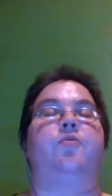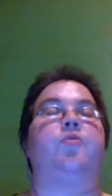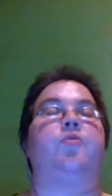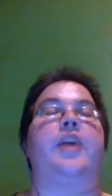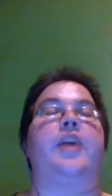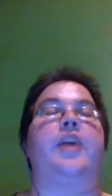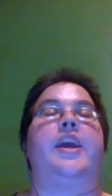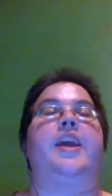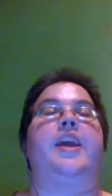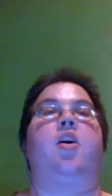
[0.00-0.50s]

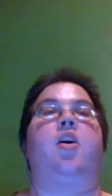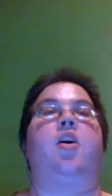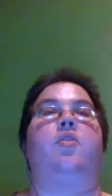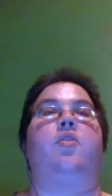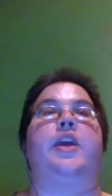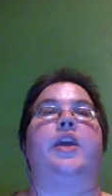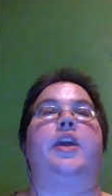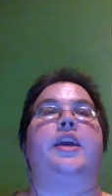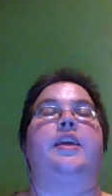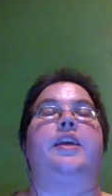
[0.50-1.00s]
free.
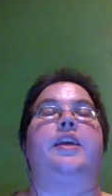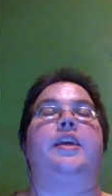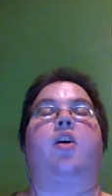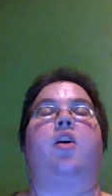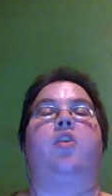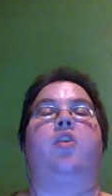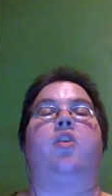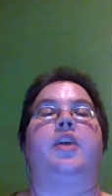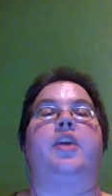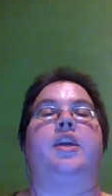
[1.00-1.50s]
All they get,
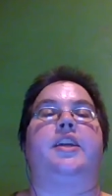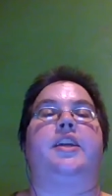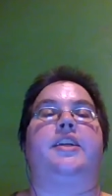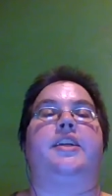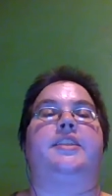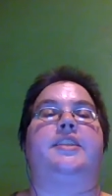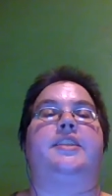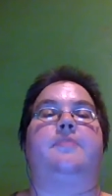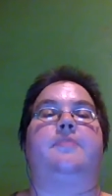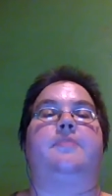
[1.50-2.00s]
all they can
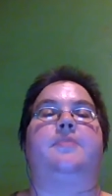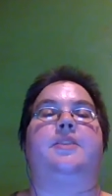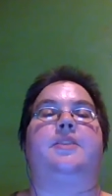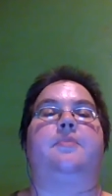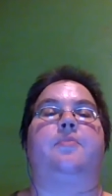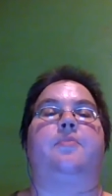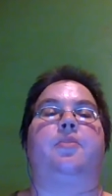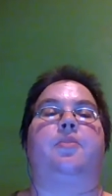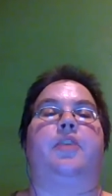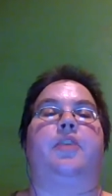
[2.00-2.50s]
accept is
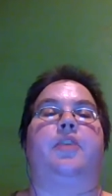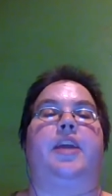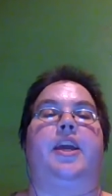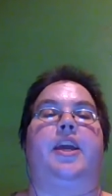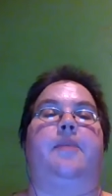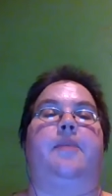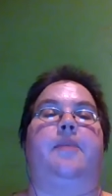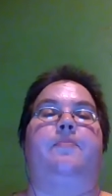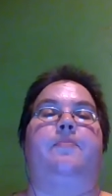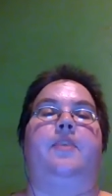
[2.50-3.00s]
a per
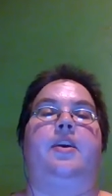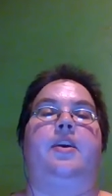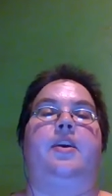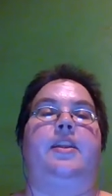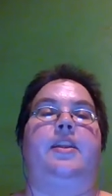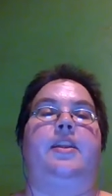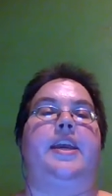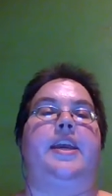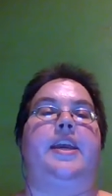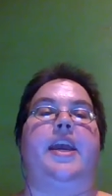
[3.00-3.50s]
diem.
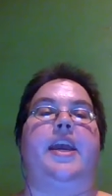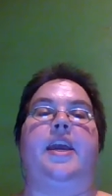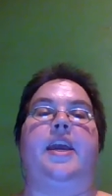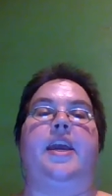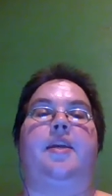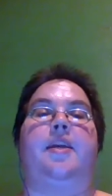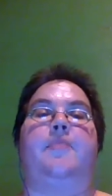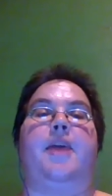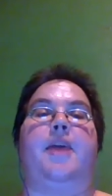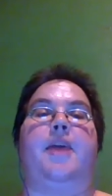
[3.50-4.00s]
They
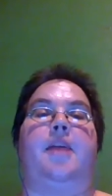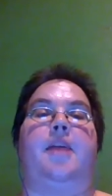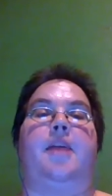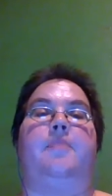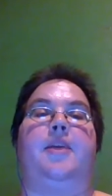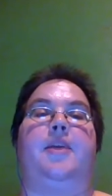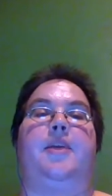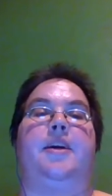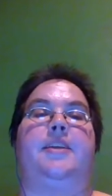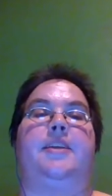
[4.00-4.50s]
can't get
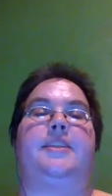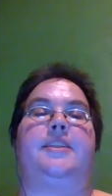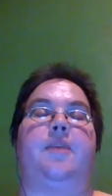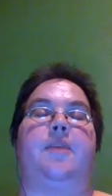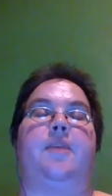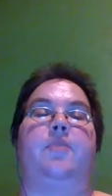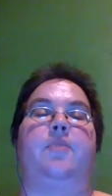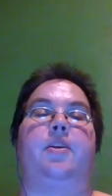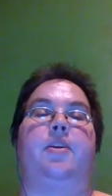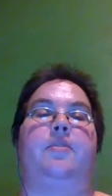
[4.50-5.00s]
paid because
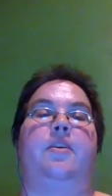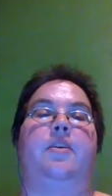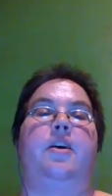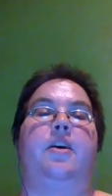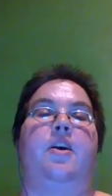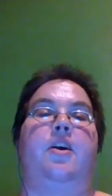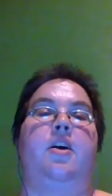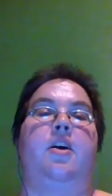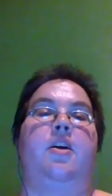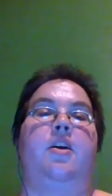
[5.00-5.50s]
that would
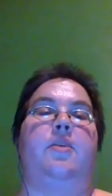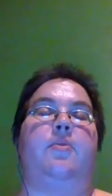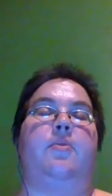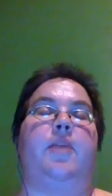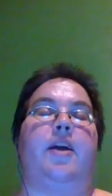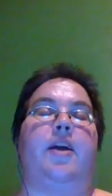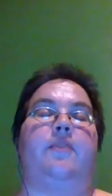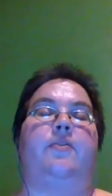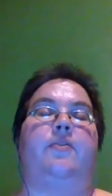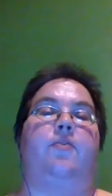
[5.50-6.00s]
they
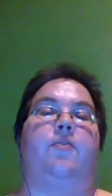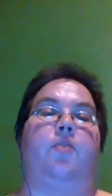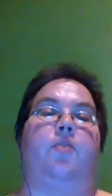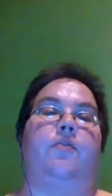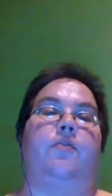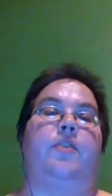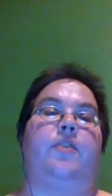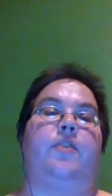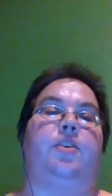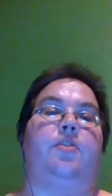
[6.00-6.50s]
would have to
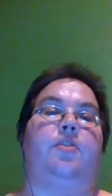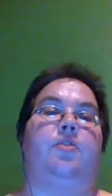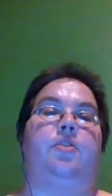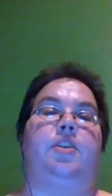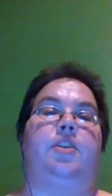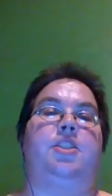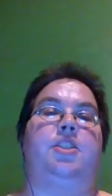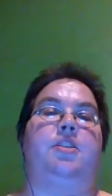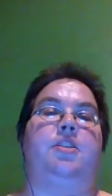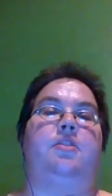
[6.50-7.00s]
forfeit their
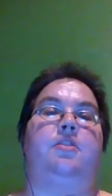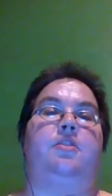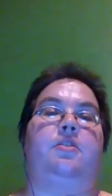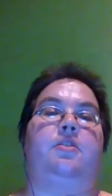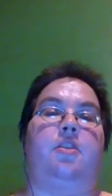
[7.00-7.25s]
collegiate